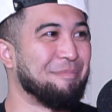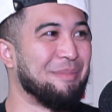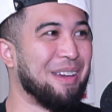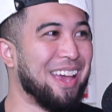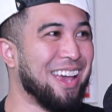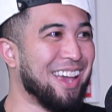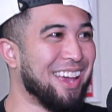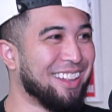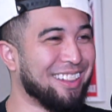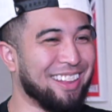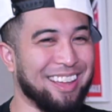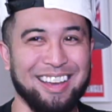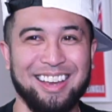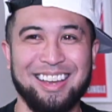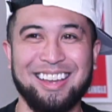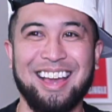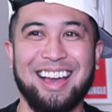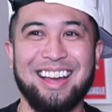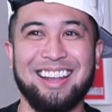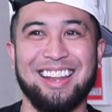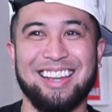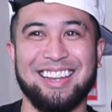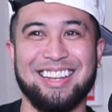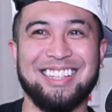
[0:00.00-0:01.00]
man, like I
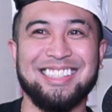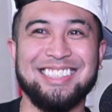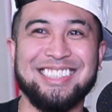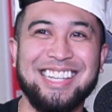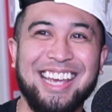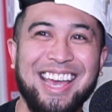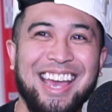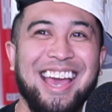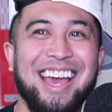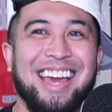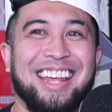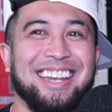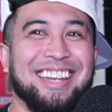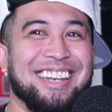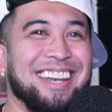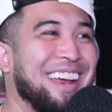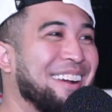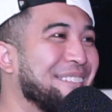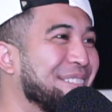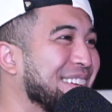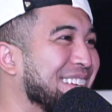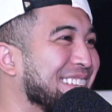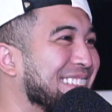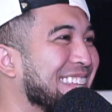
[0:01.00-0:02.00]
got like a 10 and
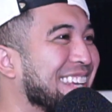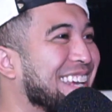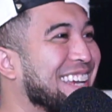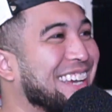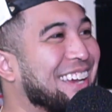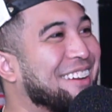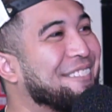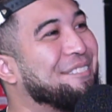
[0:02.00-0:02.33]
everything.